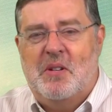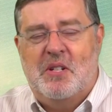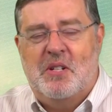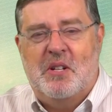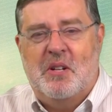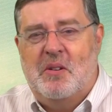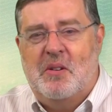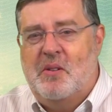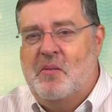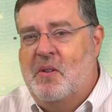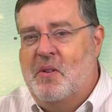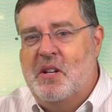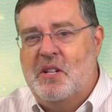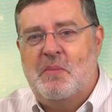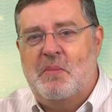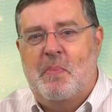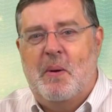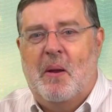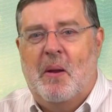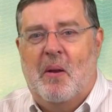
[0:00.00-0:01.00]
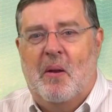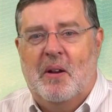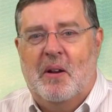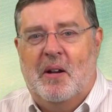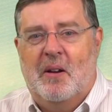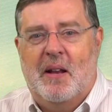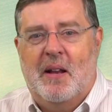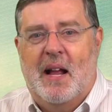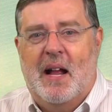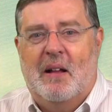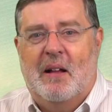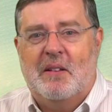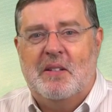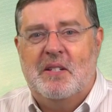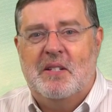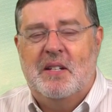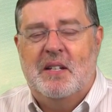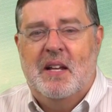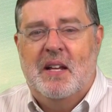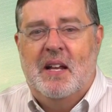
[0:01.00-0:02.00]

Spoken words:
should dispel all your doubts.